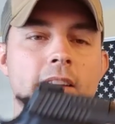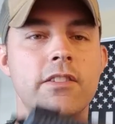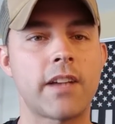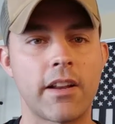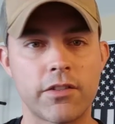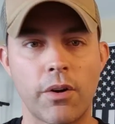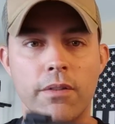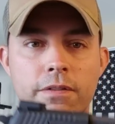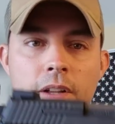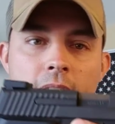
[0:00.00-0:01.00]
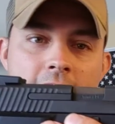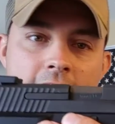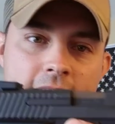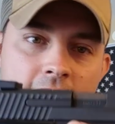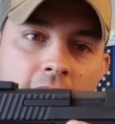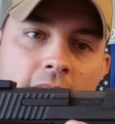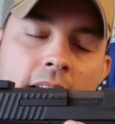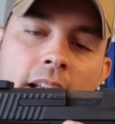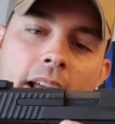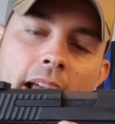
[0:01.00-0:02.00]
They just kind of started fielding these in,
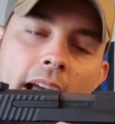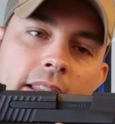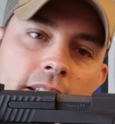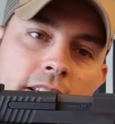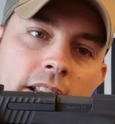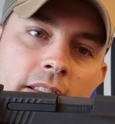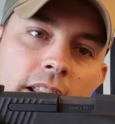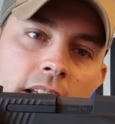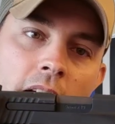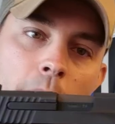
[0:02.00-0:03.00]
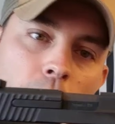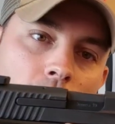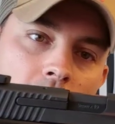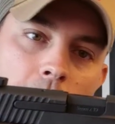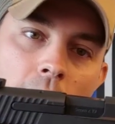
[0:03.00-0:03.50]
and this is the upgraded